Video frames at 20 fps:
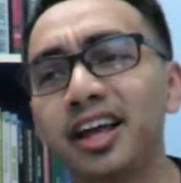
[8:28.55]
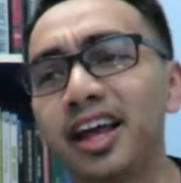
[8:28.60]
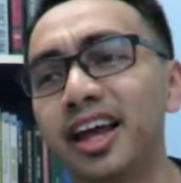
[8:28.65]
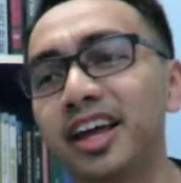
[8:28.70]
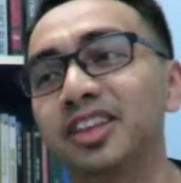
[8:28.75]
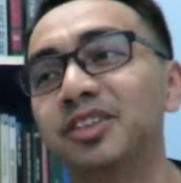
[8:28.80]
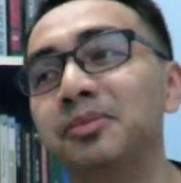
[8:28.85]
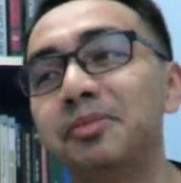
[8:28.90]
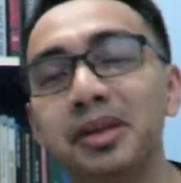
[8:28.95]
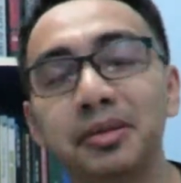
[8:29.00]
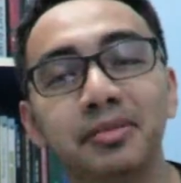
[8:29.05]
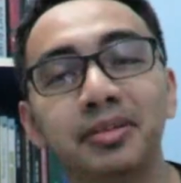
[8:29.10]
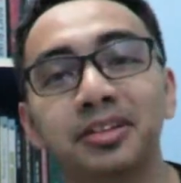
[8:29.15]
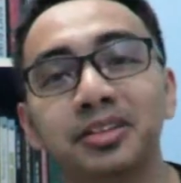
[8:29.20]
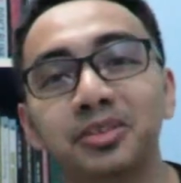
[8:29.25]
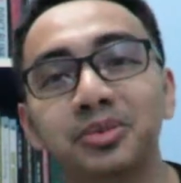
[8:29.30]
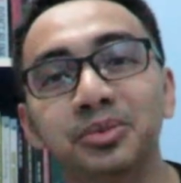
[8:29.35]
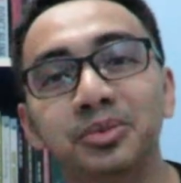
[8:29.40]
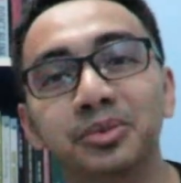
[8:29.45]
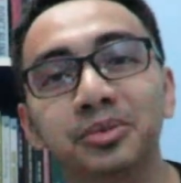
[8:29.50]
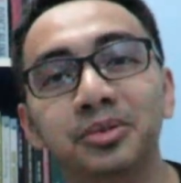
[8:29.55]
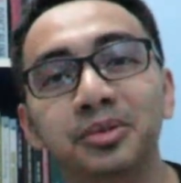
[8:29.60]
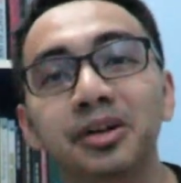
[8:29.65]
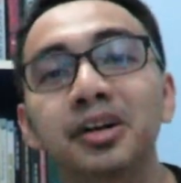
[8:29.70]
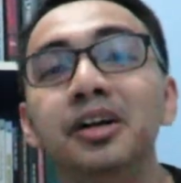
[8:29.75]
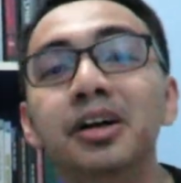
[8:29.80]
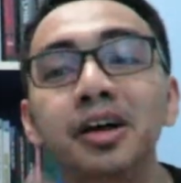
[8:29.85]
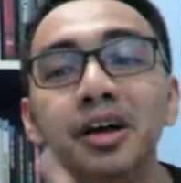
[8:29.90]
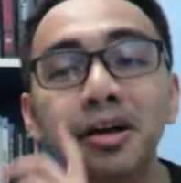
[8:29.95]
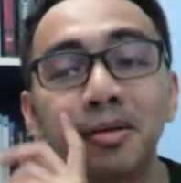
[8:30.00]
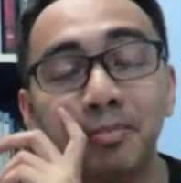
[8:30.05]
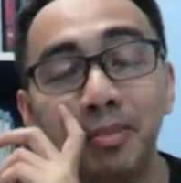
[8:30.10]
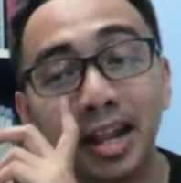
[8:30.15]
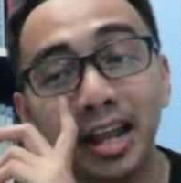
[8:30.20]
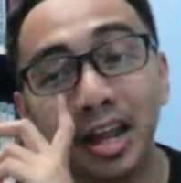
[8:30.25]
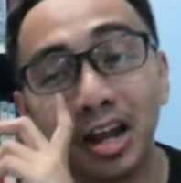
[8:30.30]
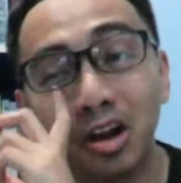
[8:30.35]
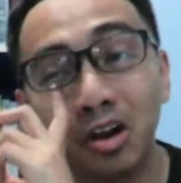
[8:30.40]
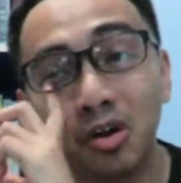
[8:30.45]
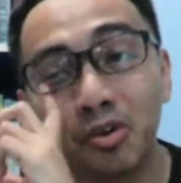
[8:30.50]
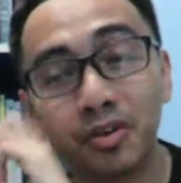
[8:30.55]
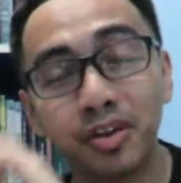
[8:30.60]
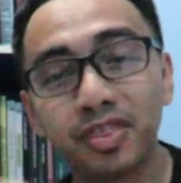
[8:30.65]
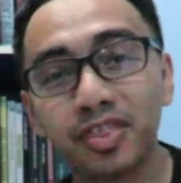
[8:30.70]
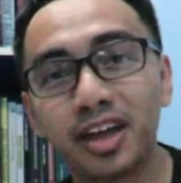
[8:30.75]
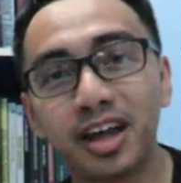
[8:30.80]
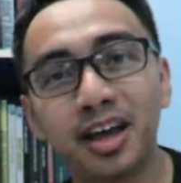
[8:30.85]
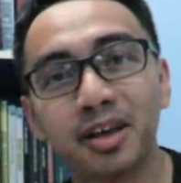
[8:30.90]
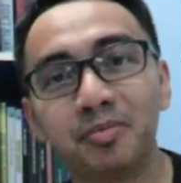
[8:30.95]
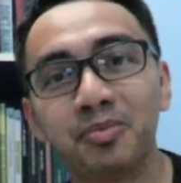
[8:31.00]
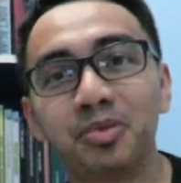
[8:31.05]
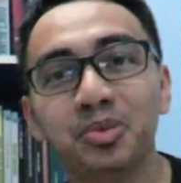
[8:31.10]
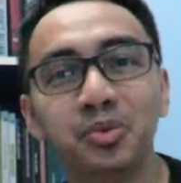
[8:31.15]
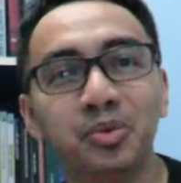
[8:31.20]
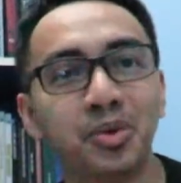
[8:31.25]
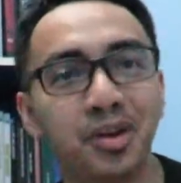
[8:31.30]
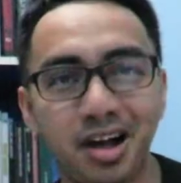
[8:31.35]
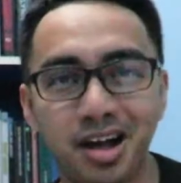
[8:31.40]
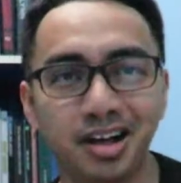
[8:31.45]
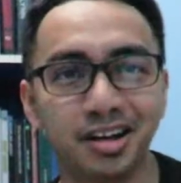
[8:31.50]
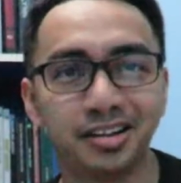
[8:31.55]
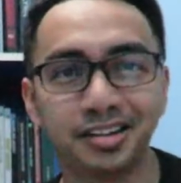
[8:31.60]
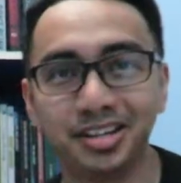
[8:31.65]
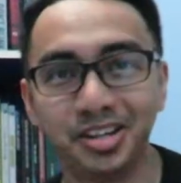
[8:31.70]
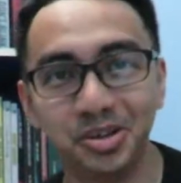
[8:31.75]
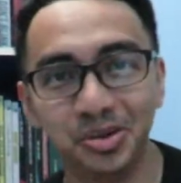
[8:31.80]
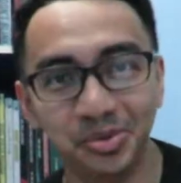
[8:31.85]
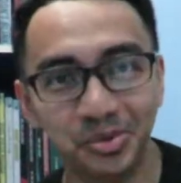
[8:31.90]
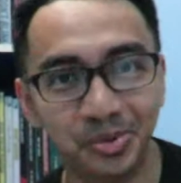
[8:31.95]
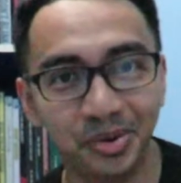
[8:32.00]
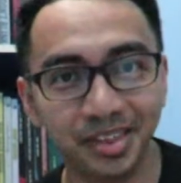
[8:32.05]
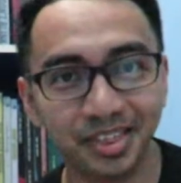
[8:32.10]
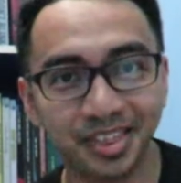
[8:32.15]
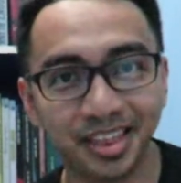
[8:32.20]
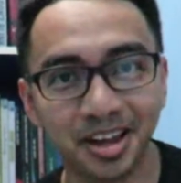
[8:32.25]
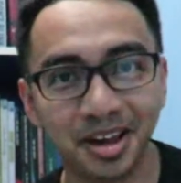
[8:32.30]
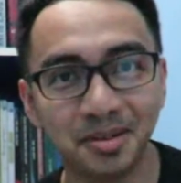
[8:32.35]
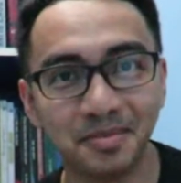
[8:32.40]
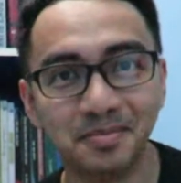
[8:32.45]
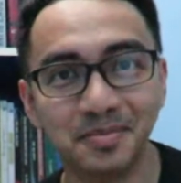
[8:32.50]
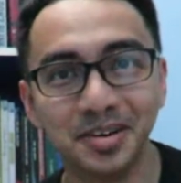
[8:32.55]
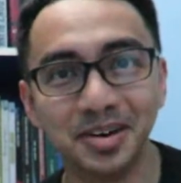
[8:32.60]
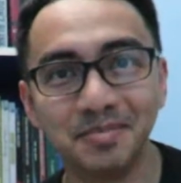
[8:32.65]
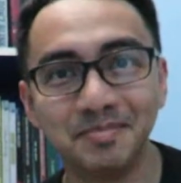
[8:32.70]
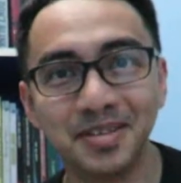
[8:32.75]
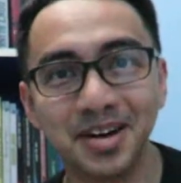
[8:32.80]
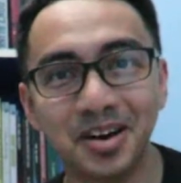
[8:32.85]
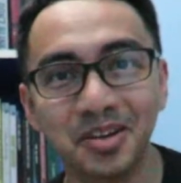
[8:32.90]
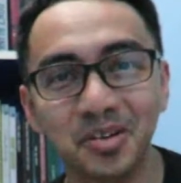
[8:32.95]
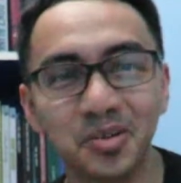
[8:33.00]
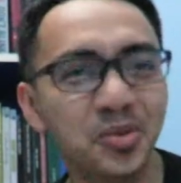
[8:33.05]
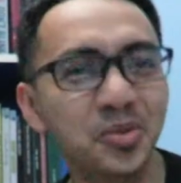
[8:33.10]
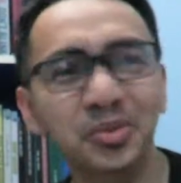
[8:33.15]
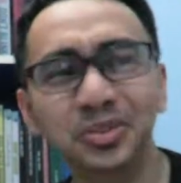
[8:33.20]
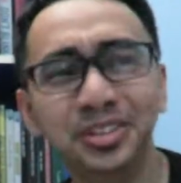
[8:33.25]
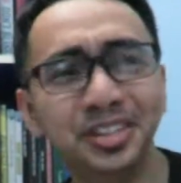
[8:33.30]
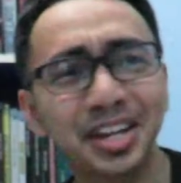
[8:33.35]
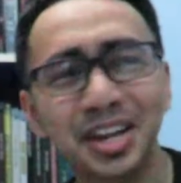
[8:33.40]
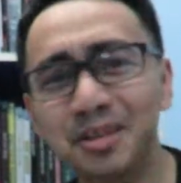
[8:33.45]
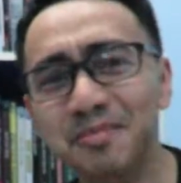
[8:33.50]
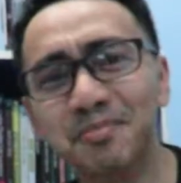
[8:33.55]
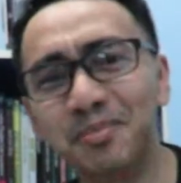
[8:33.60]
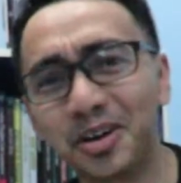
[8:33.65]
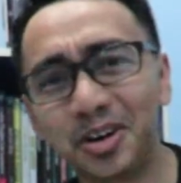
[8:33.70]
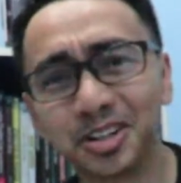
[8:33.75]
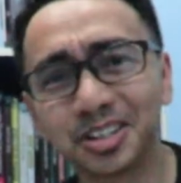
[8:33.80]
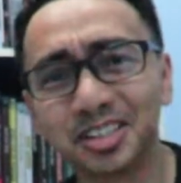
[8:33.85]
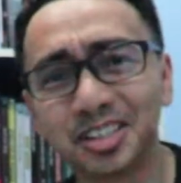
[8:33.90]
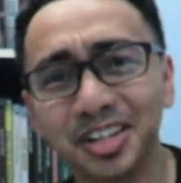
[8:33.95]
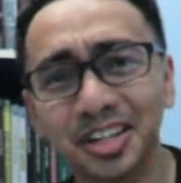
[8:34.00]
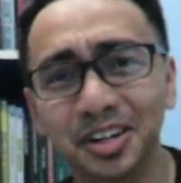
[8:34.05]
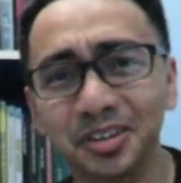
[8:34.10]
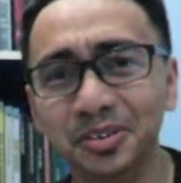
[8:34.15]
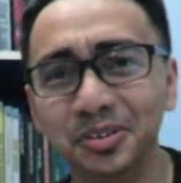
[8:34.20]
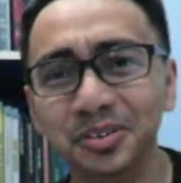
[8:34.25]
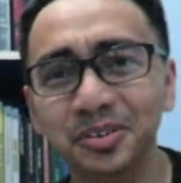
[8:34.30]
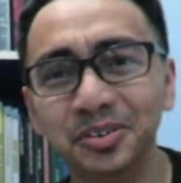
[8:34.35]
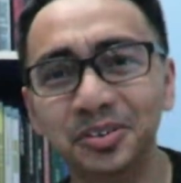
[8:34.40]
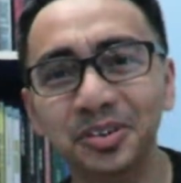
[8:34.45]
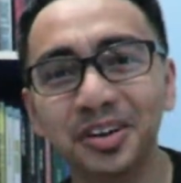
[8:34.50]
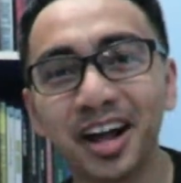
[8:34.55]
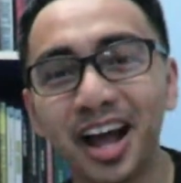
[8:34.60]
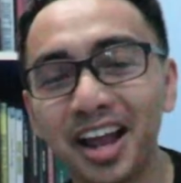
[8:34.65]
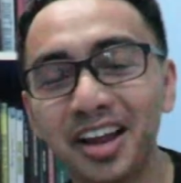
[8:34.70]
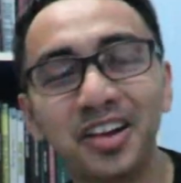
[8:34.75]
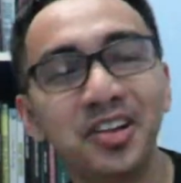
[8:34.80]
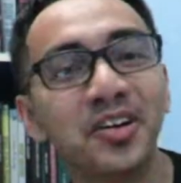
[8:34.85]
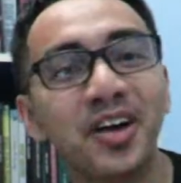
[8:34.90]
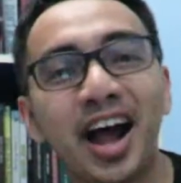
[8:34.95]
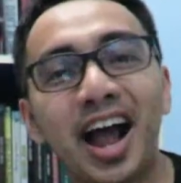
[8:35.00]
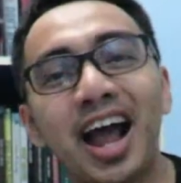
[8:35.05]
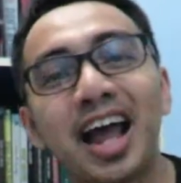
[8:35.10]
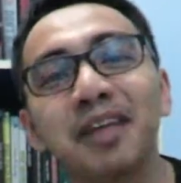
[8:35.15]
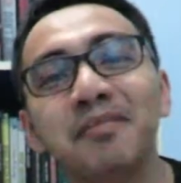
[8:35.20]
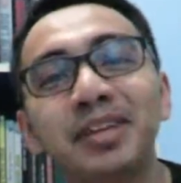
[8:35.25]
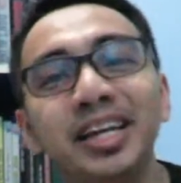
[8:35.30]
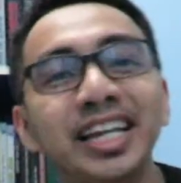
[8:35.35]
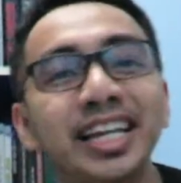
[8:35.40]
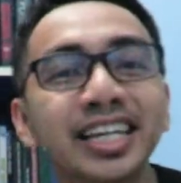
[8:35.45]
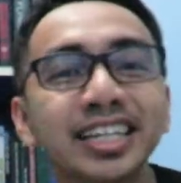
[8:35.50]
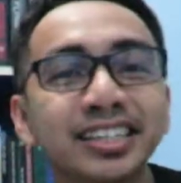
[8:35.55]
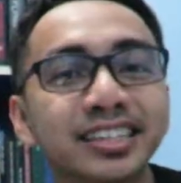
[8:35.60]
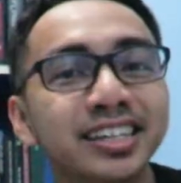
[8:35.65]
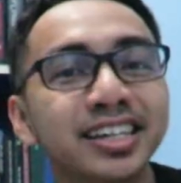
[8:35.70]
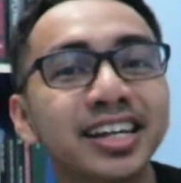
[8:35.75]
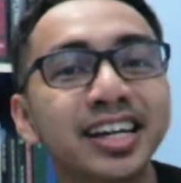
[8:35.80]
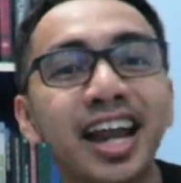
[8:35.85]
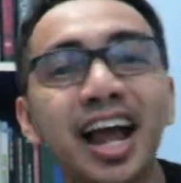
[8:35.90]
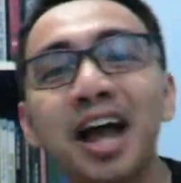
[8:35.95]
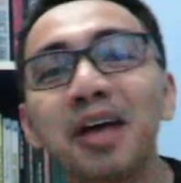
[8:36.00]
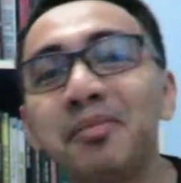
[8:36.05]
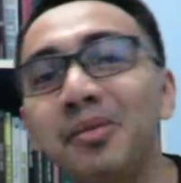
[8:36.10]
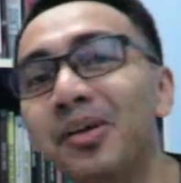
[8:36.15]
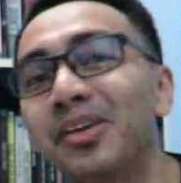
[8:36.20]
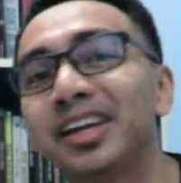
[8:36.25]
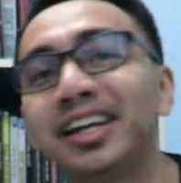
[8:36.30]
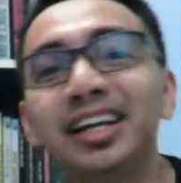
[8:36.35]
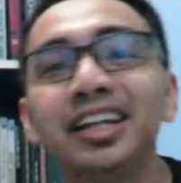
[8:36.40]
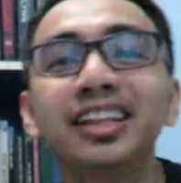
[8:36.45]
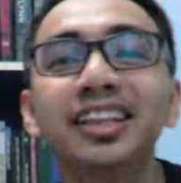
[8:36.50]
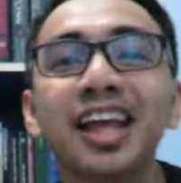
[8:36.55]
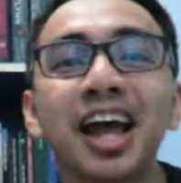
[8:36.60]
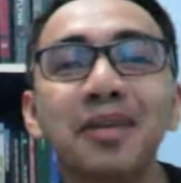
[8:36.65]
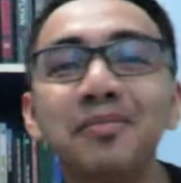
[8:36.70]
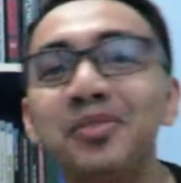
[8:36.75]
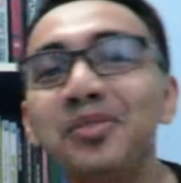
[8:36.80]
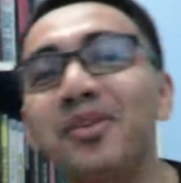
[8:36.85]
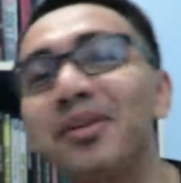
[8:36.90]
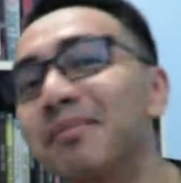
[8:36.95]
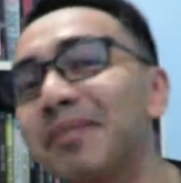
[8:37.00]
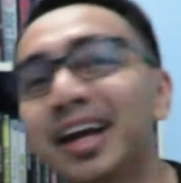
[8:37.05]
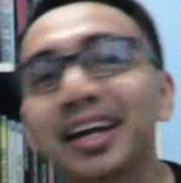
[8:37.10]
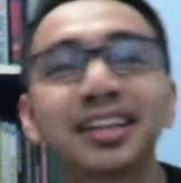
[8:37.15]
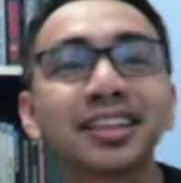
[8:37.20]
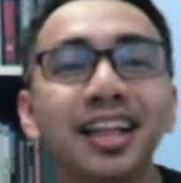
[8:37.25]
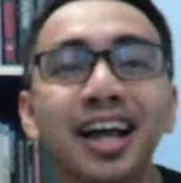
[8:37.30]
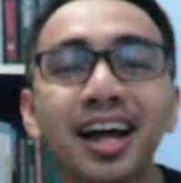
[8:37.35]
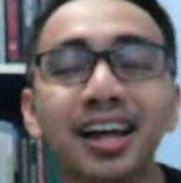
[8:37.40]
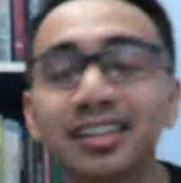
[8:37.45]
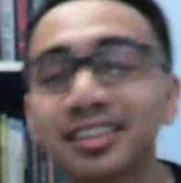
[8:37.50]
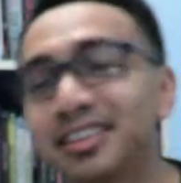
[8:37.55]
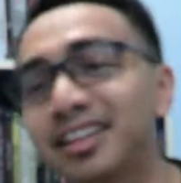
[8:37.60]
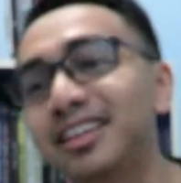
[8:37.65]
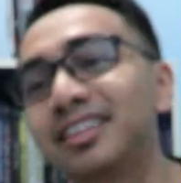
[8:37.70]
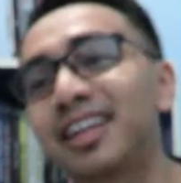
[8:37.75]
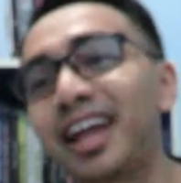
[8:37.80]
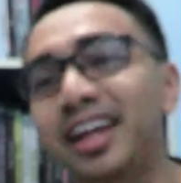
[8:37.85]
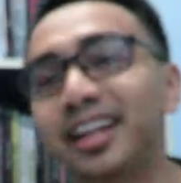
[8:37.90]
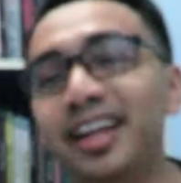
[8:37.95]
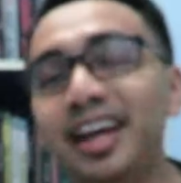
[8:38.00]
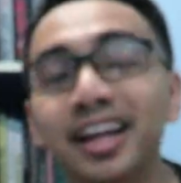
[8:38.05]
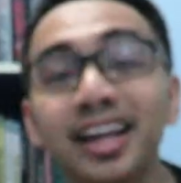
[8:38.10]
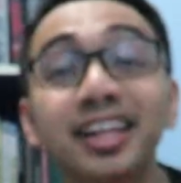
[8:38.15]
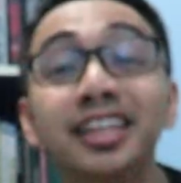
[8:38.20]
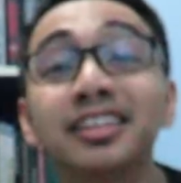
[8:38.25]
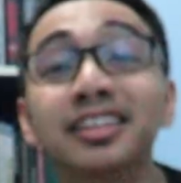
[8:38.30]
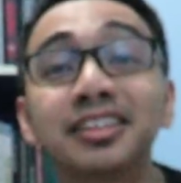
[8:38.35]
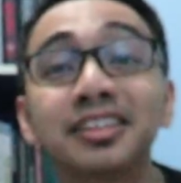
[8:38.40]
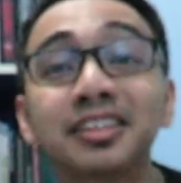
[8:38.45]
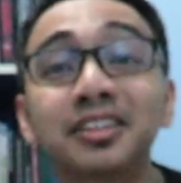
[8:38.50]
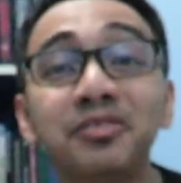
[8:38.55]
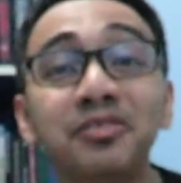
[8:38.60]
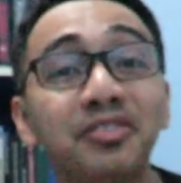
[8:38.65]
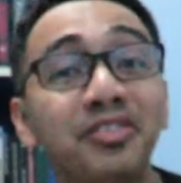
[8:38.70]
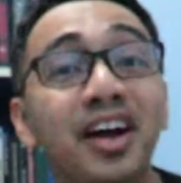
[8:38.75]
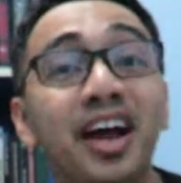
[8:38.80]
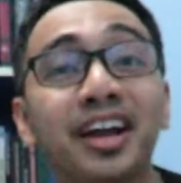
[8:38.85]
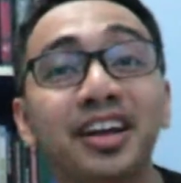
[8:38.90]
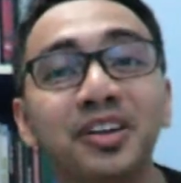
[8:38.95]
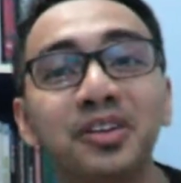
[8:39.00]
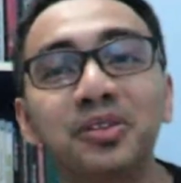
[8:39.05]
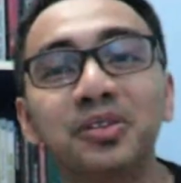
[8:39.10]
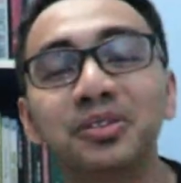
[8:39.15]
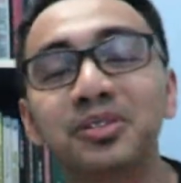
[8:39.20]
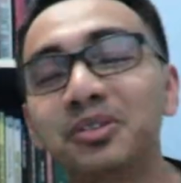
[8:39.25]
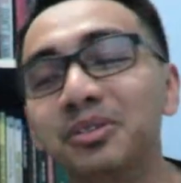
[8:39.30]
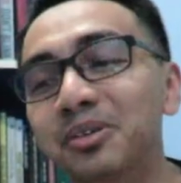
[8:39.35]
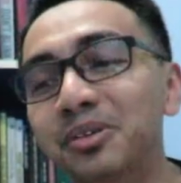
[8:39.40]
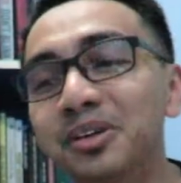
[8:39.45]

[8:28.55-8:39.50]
and to be able to play along with them, to argue with them about who's the imposter, who, you know, I'm innocent, I'm not guilty, I'm doing my task, things like that. It's fun, you know,